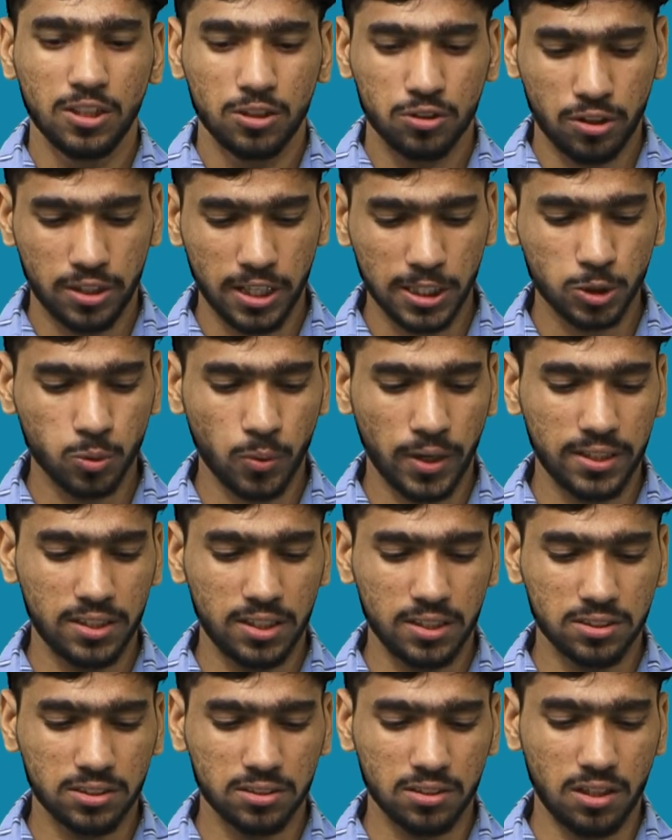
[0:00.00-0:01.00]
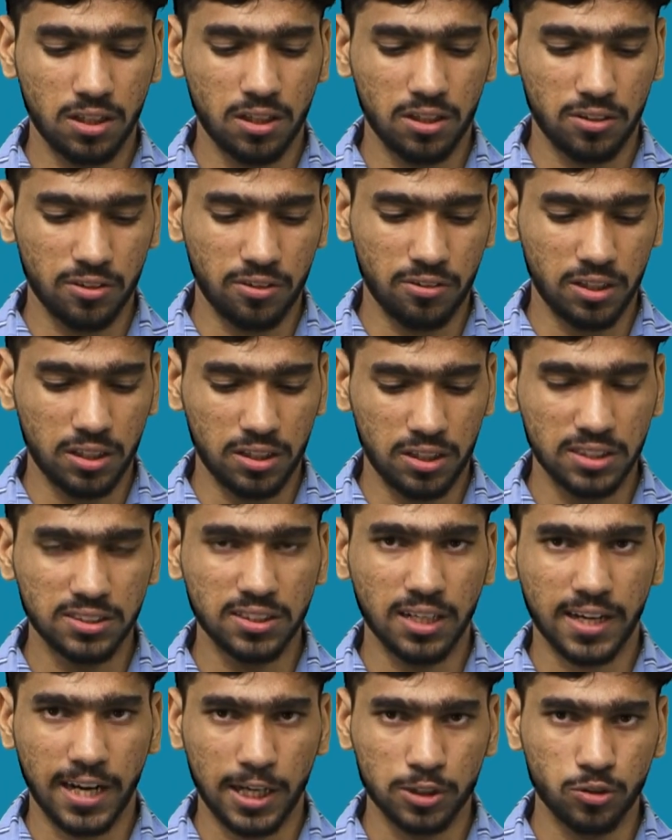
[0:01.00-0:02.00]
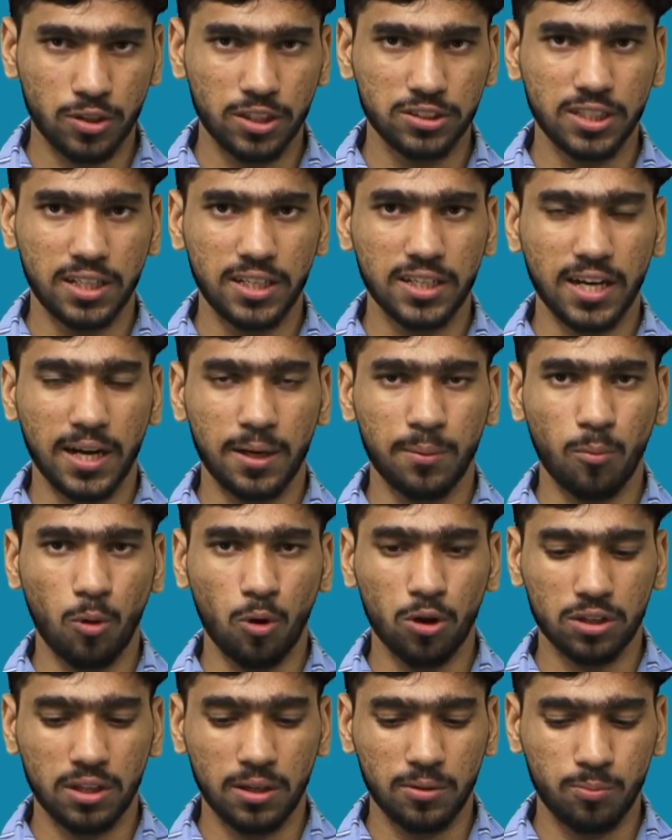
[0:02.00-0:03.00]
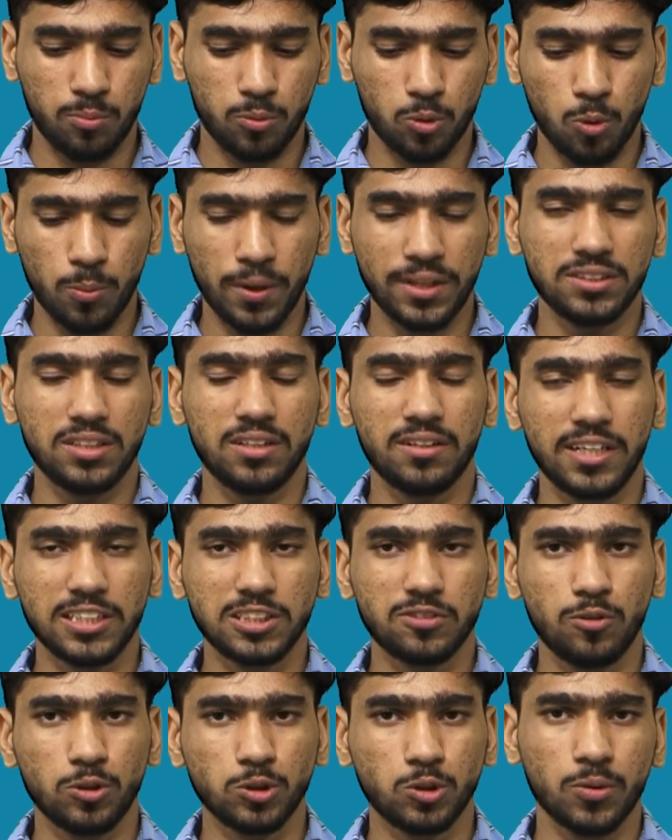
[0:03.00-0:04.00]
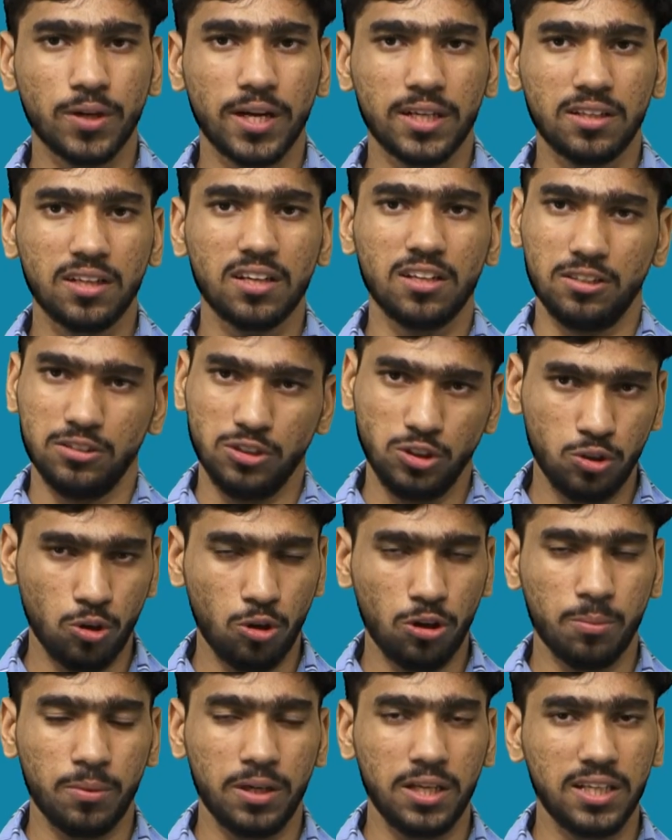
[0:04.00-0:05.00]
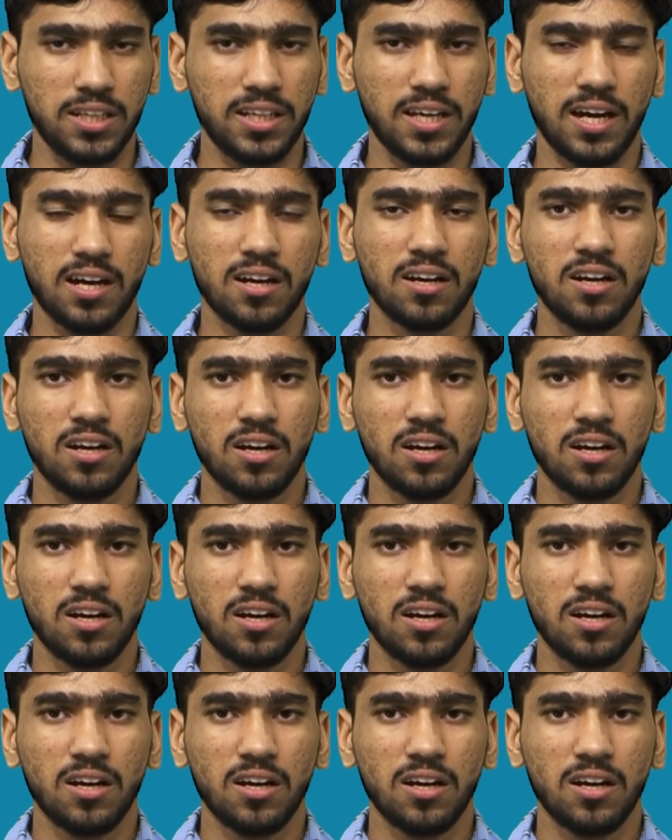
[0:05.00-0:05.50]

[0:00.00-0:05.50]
So that's why these are carcinogenic, and more than two benzene rings fused together, normally they are